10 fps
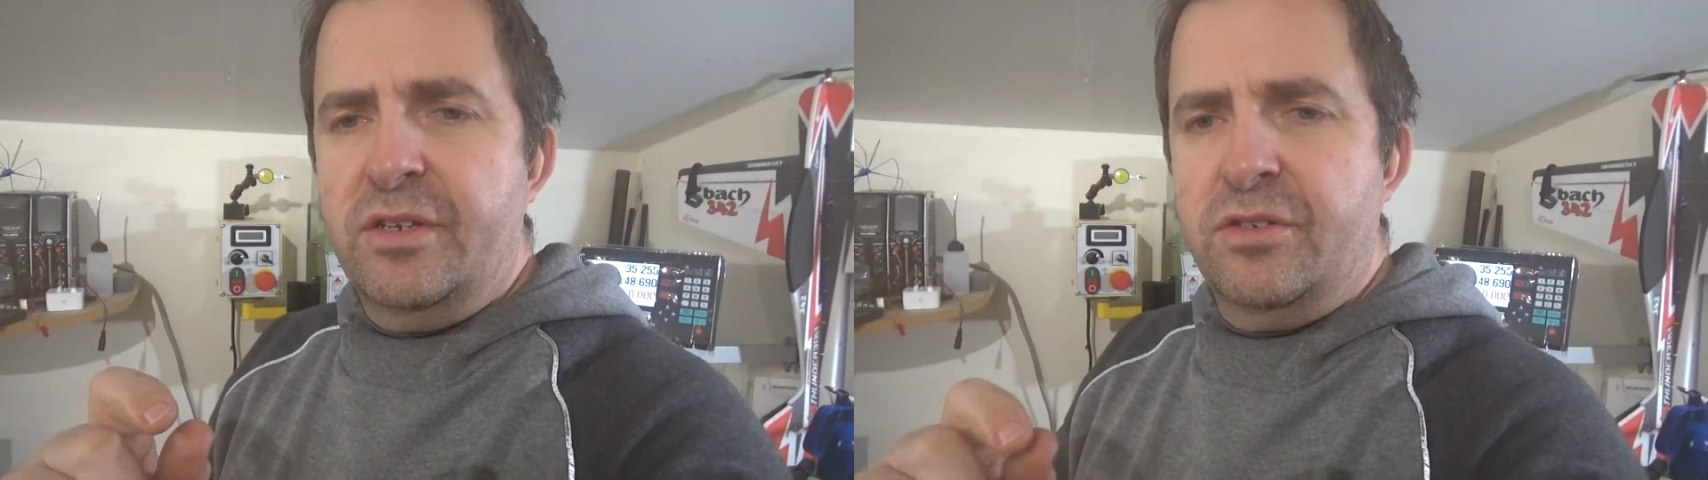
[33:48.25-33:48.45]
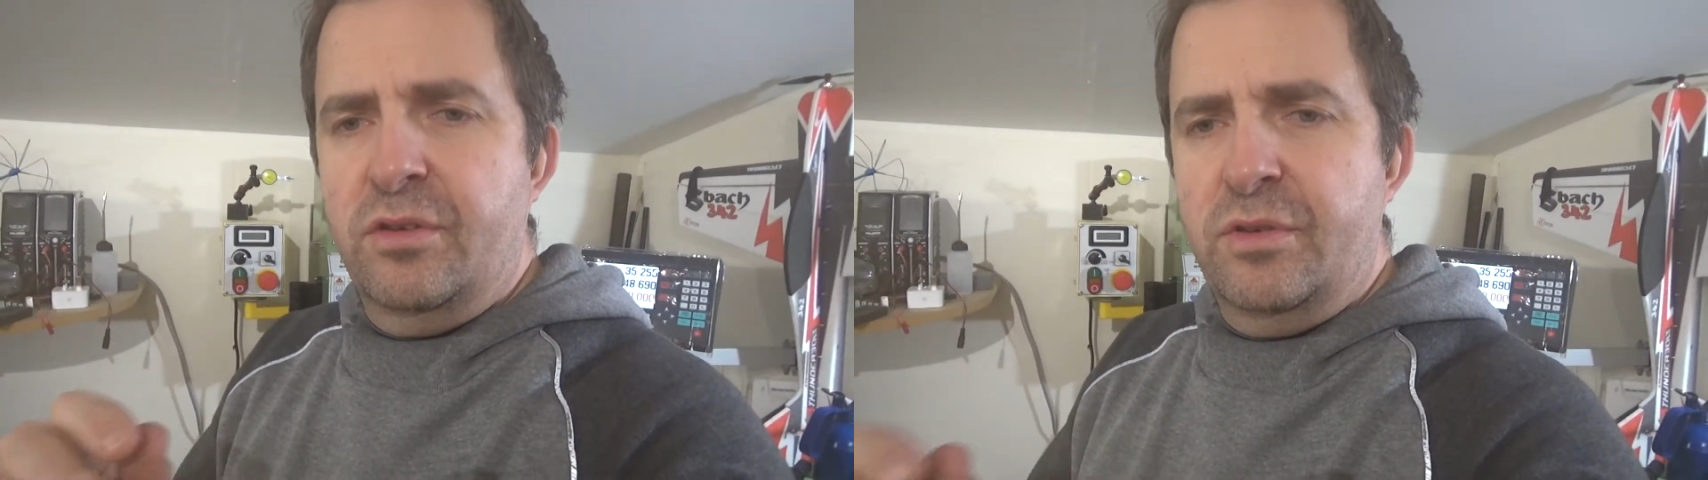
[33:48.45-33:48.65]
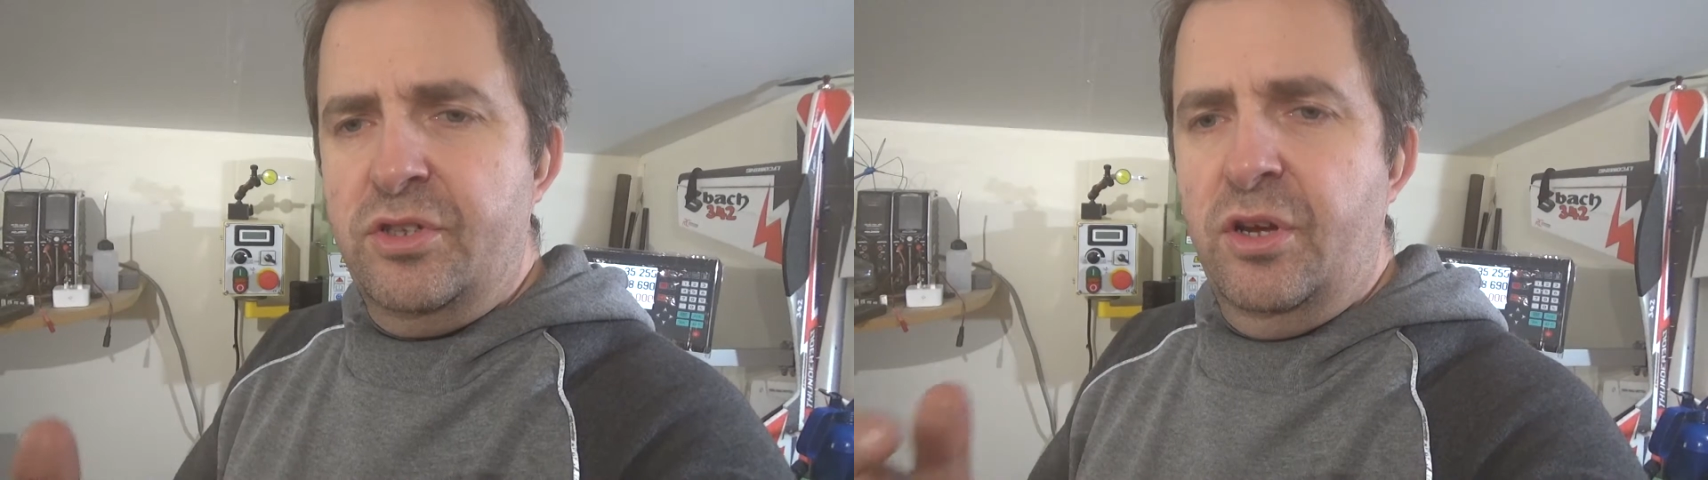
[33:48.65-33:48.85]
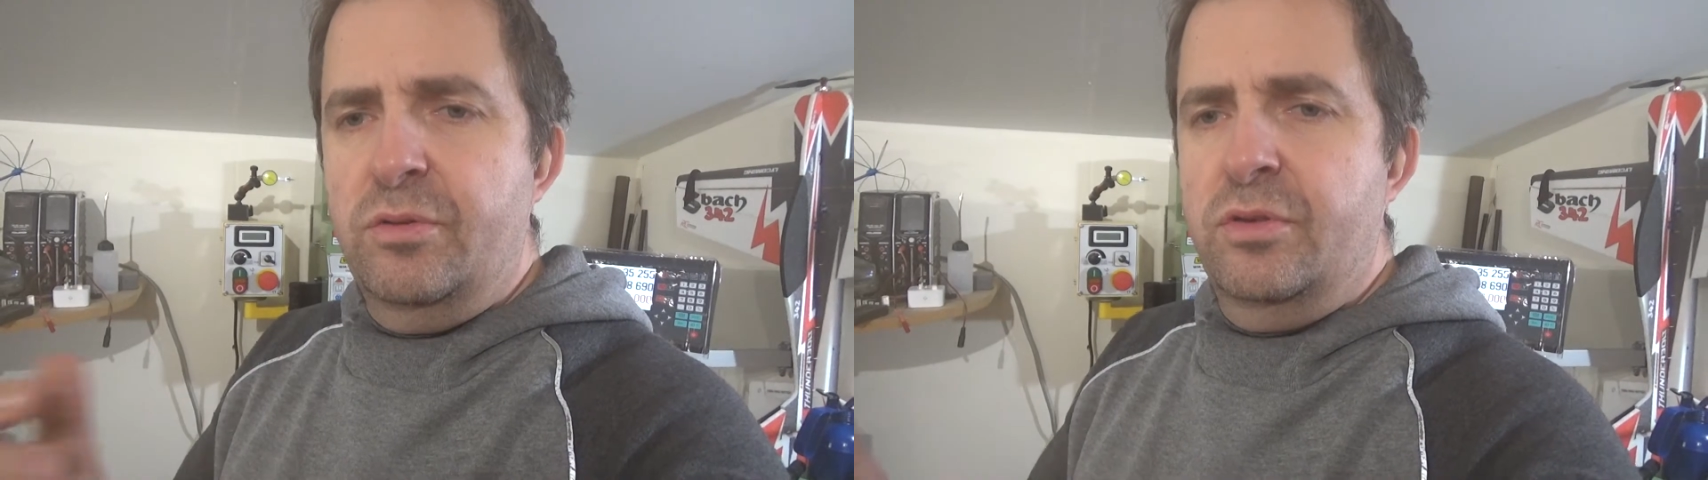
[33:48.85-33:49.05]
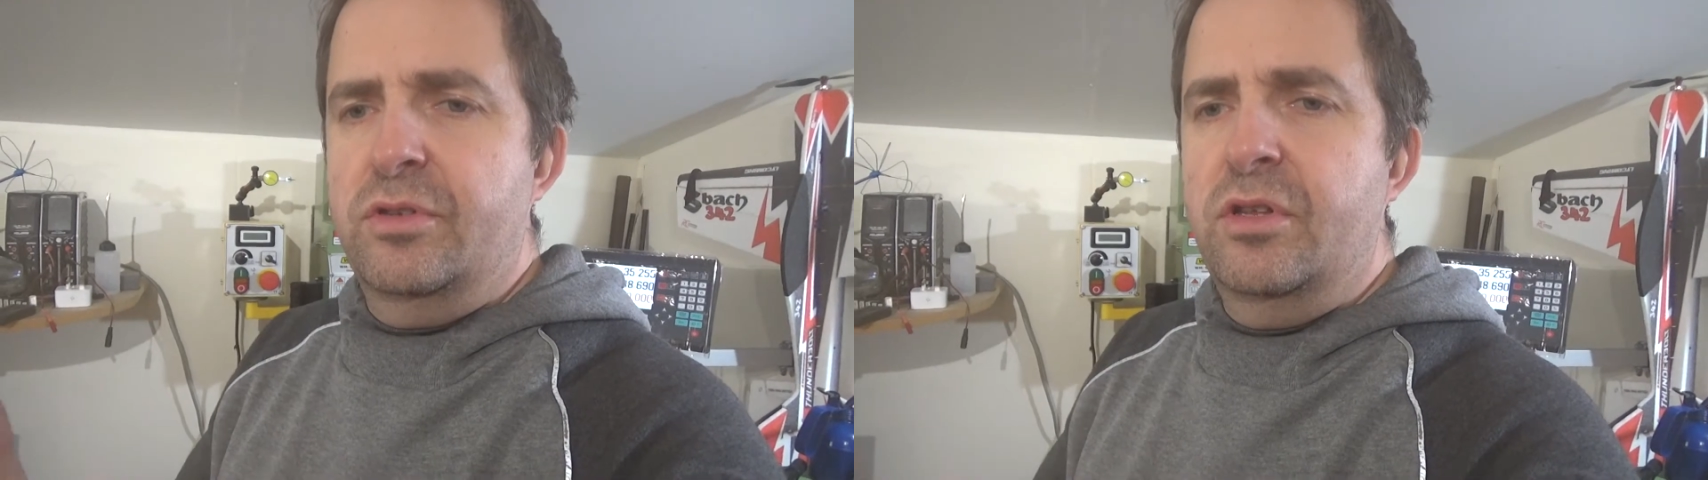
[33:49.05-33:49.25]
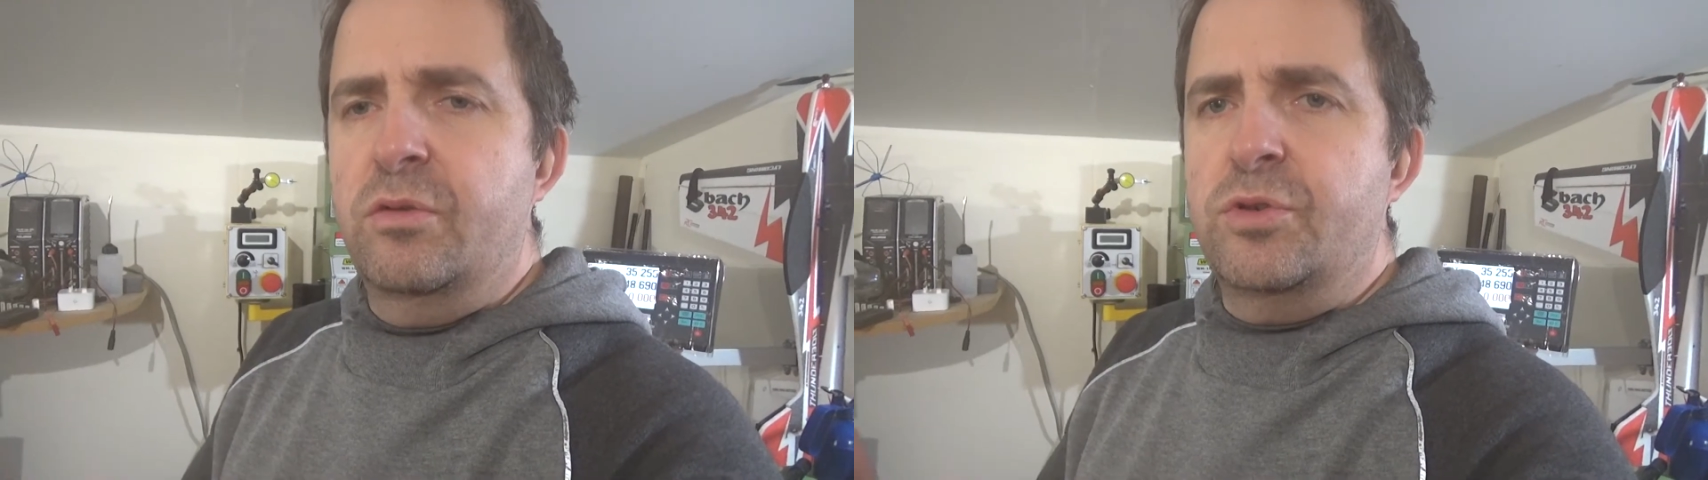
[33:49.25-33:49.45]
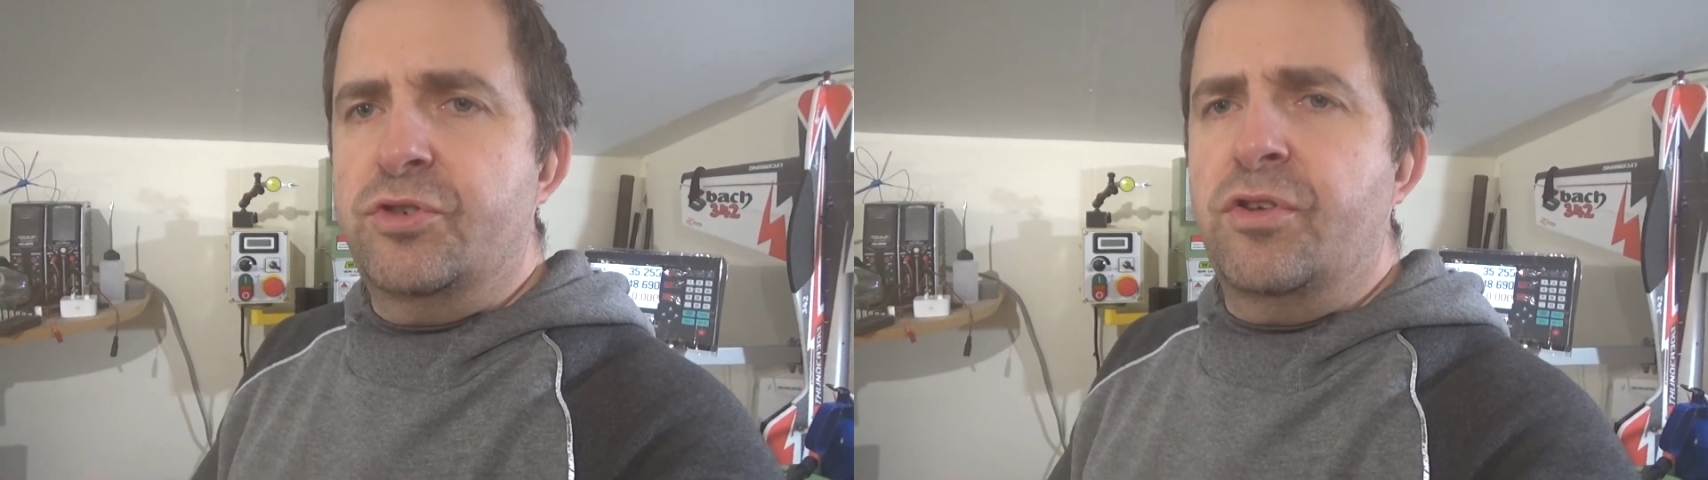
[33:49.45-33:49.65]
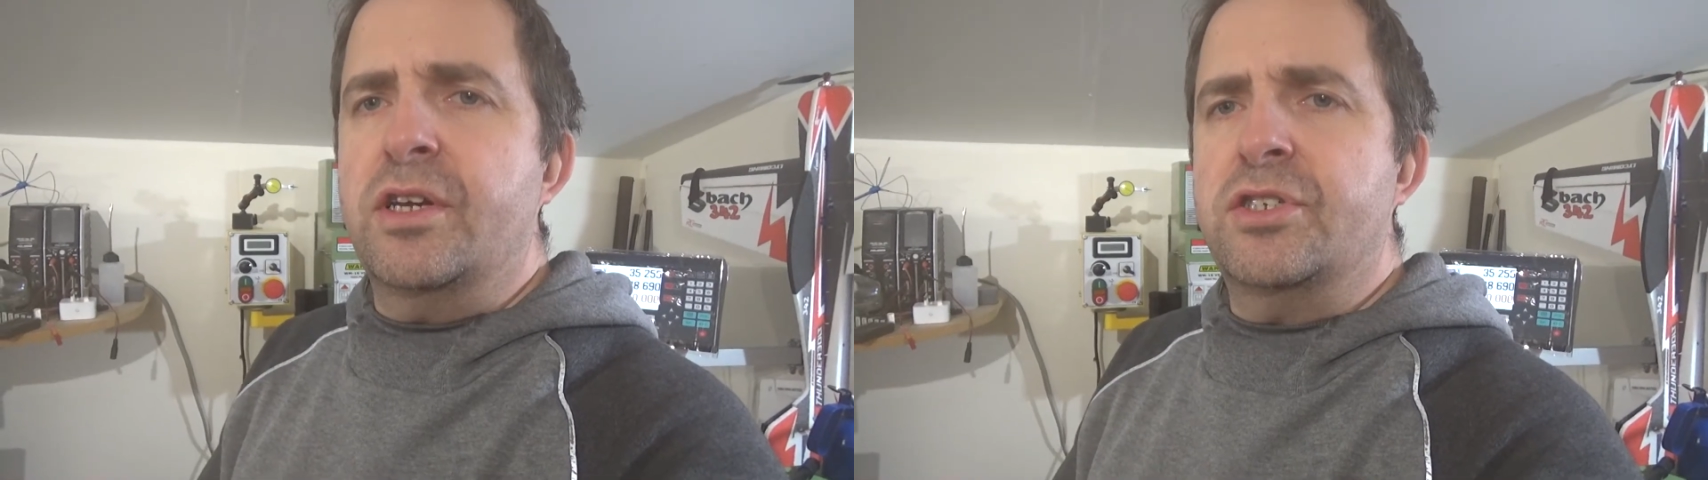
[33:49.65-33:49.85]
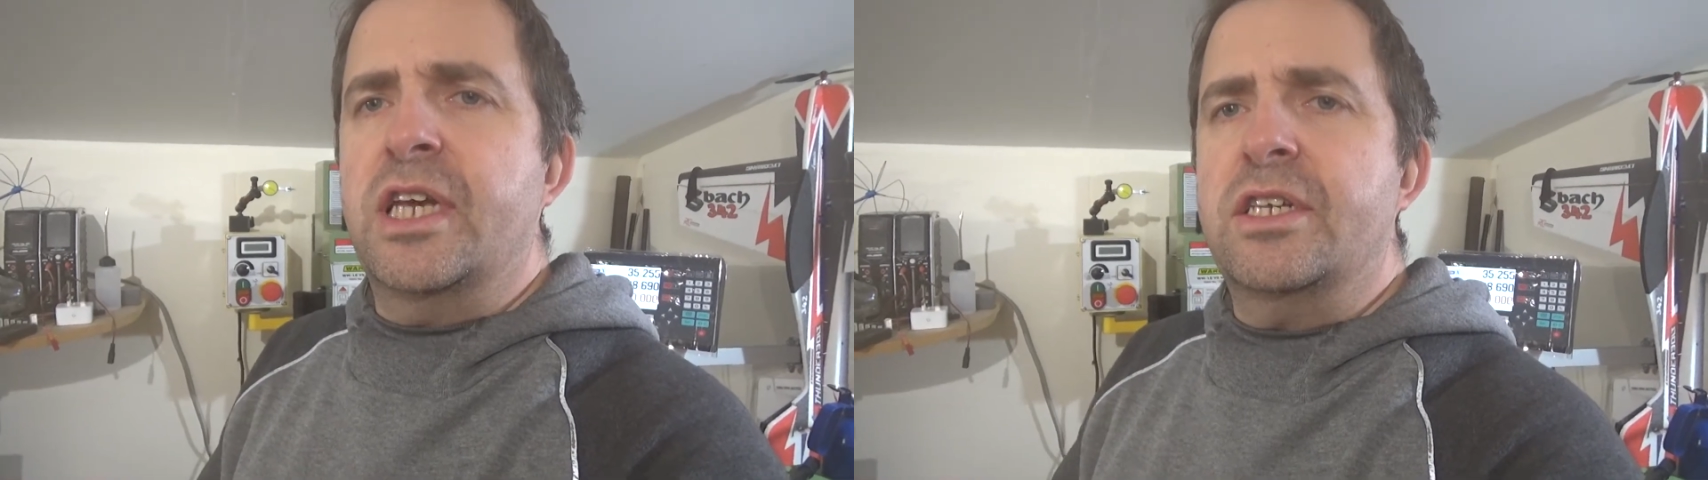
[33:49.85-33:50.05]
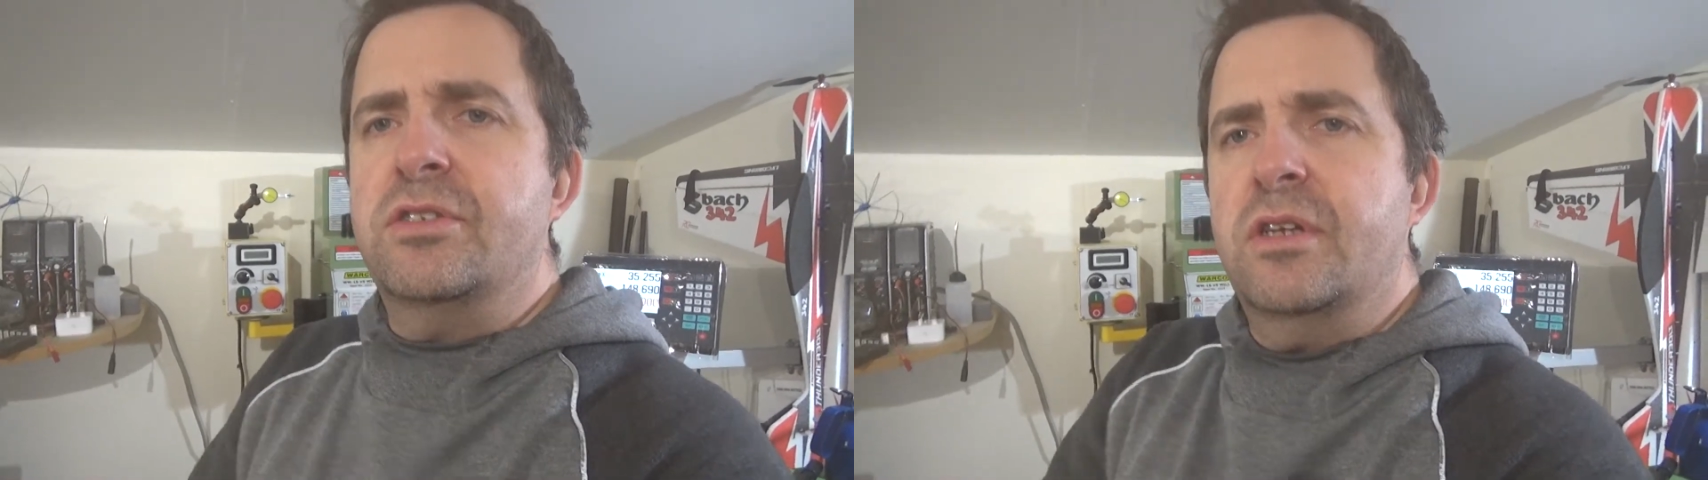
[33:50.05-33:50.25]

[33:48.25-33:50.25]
so there's no stress gets